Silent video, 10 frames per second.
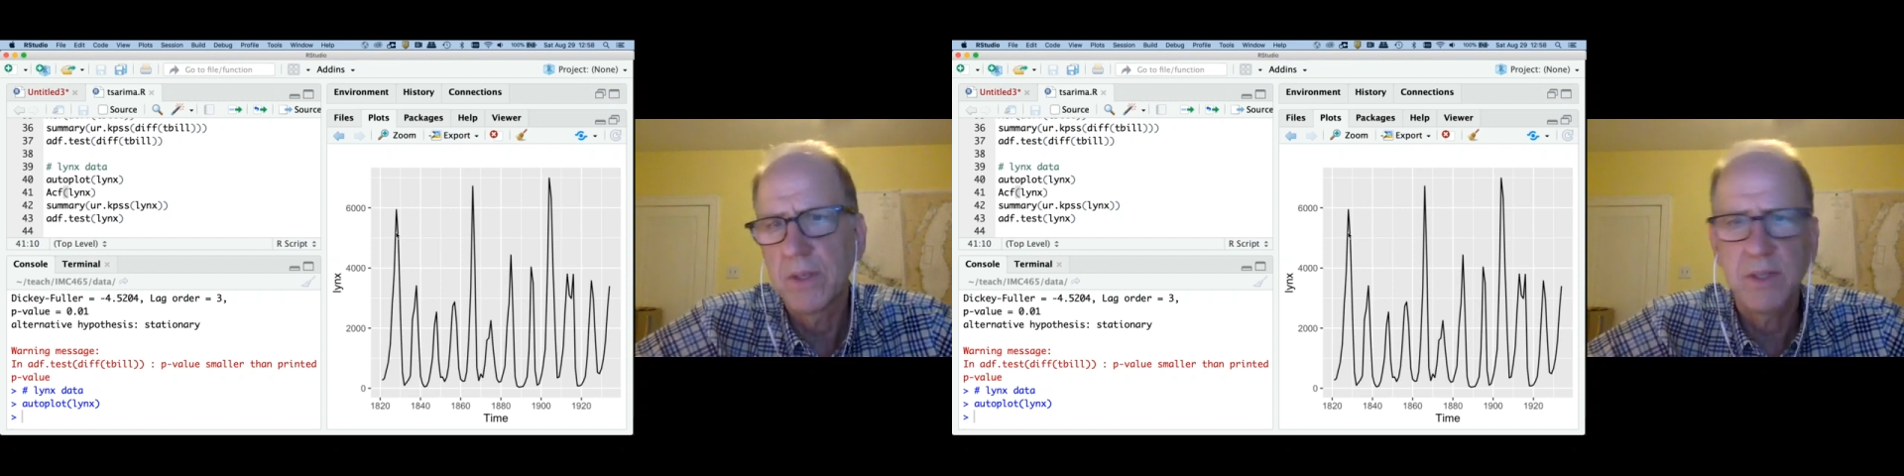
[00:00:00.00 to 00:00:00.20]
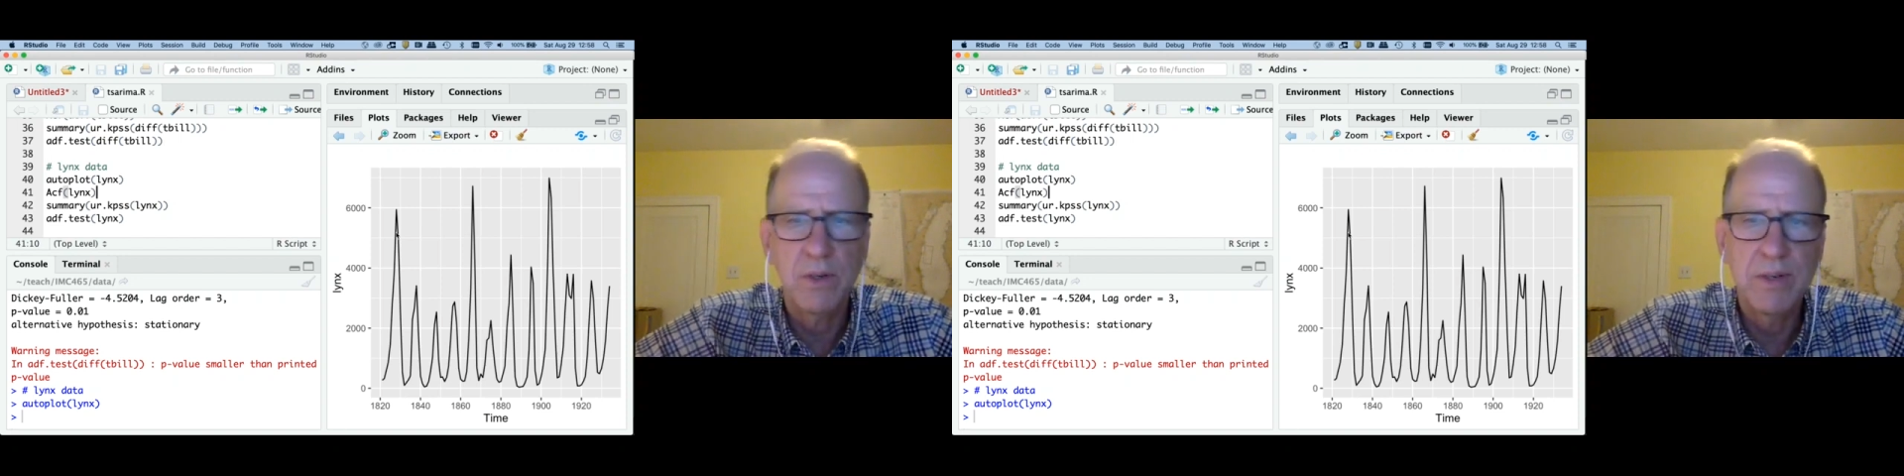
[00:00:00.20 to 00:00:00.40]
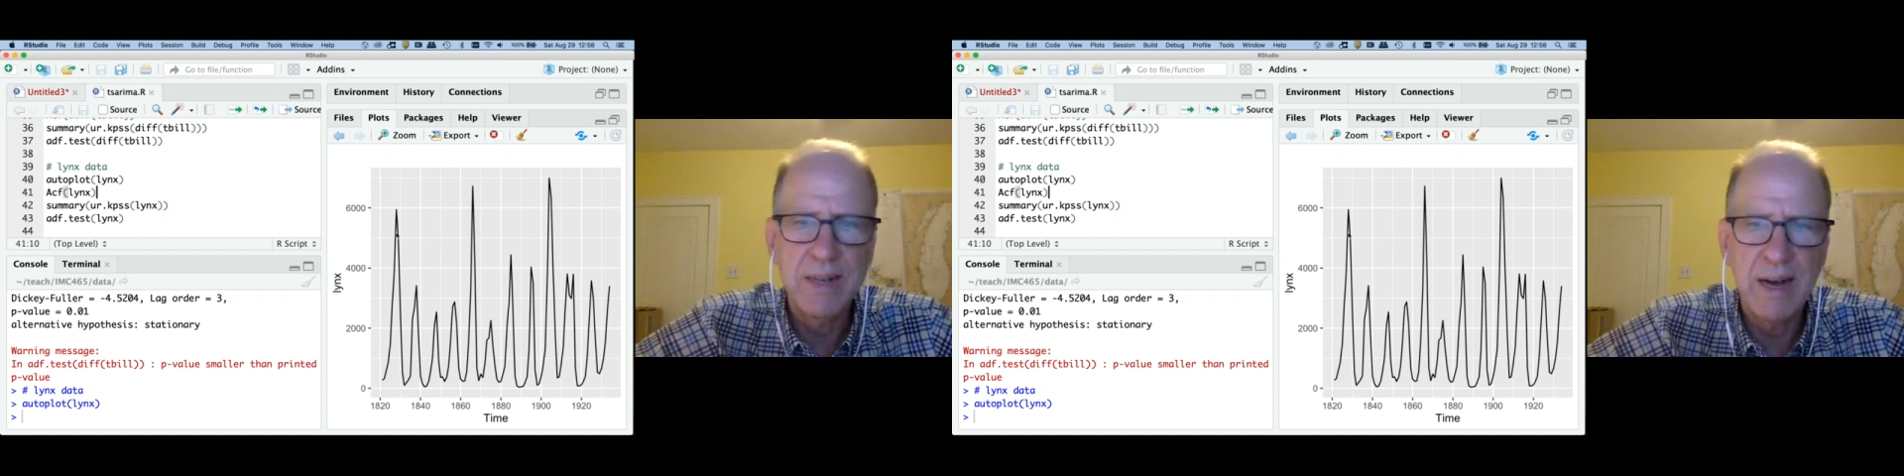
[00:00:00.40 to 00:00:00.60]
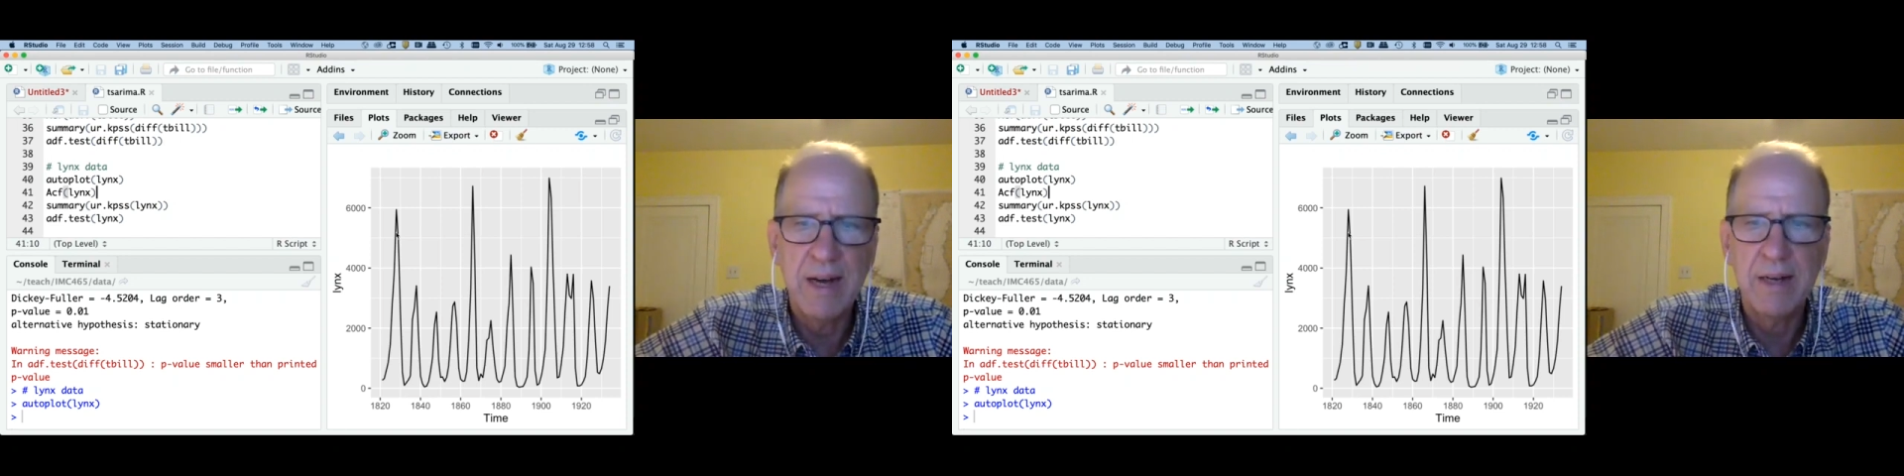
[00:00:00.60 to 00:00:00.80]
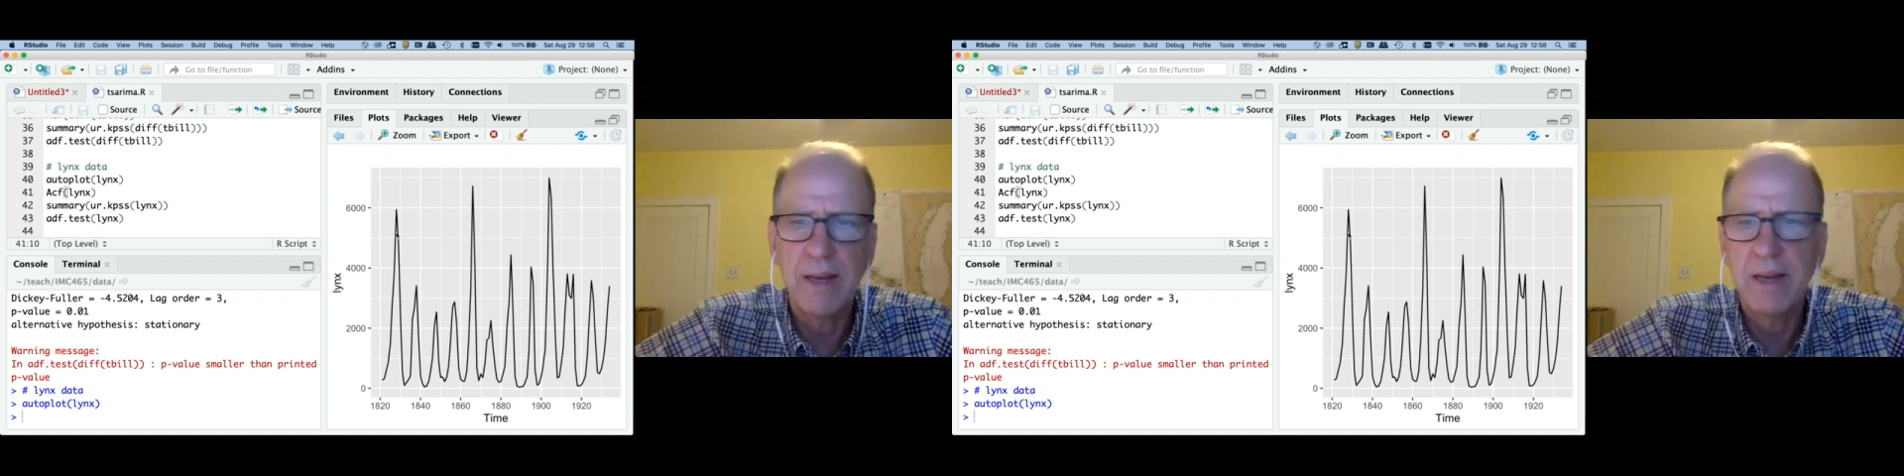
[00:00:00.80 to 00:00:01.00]
is they're
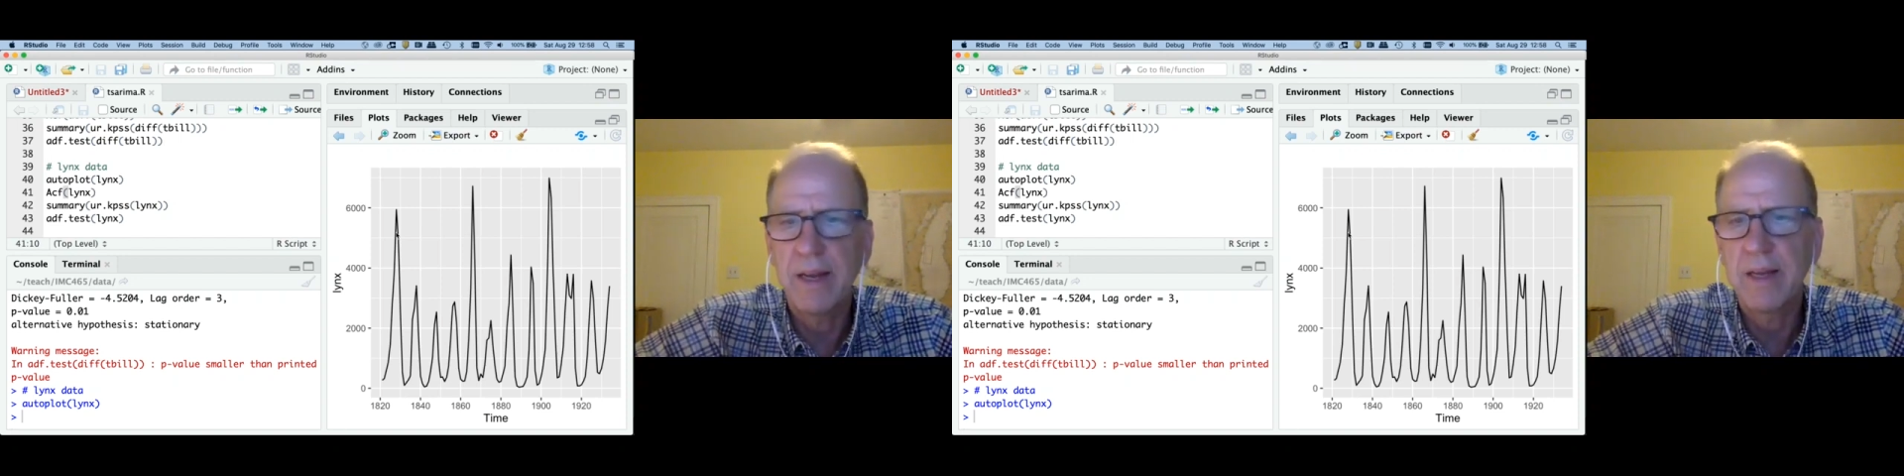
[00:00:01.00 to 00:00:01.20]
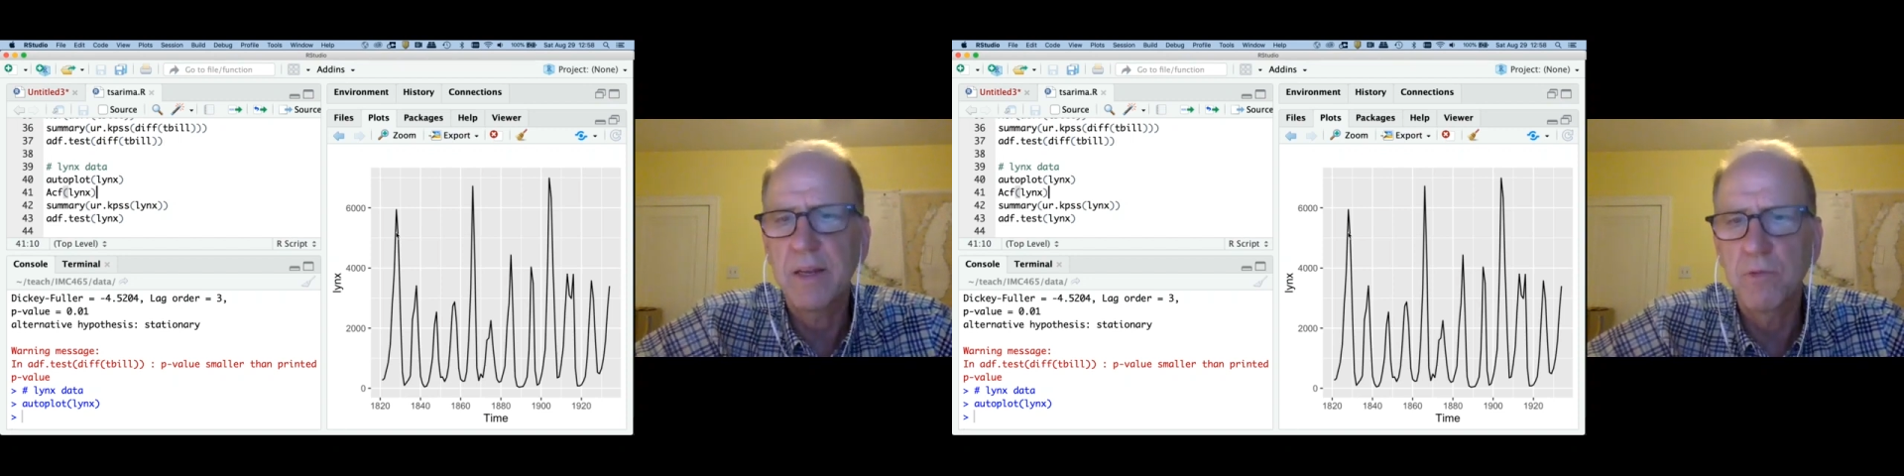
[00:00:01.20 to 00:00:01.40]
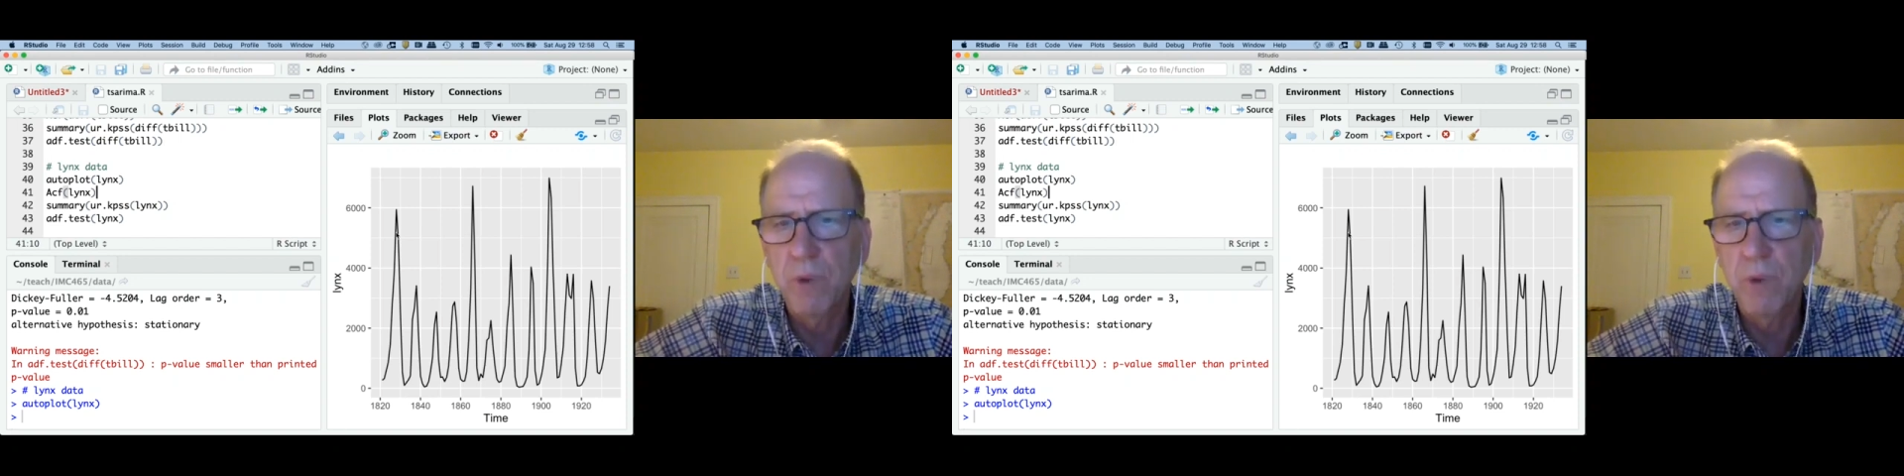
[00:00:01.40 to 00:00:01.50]
not at any